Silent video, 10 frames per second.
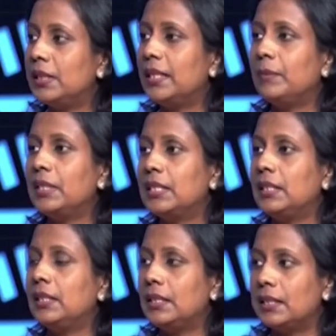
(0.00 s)
They can
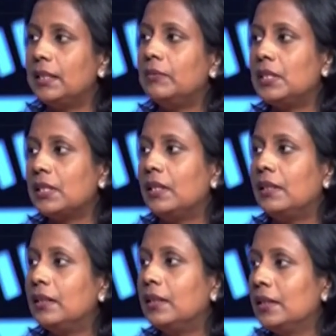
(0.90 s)
basically decide which
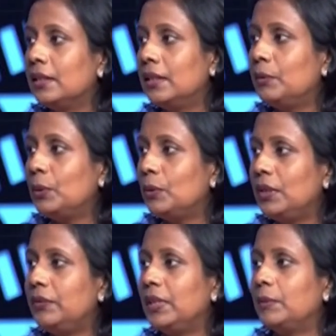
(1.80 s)
country they want to
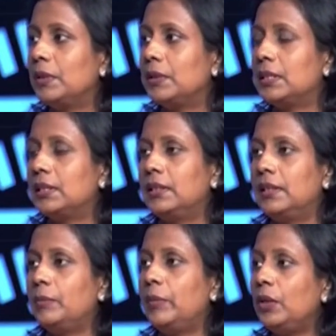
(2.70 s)
live in, because
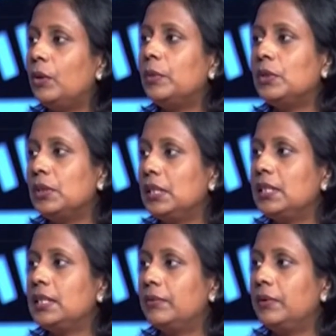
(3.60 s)
there are many
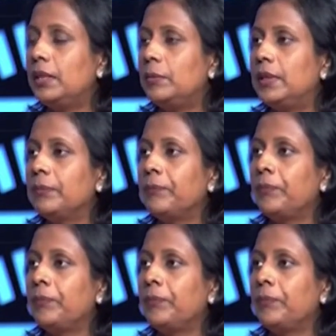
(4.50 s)
opportunities available.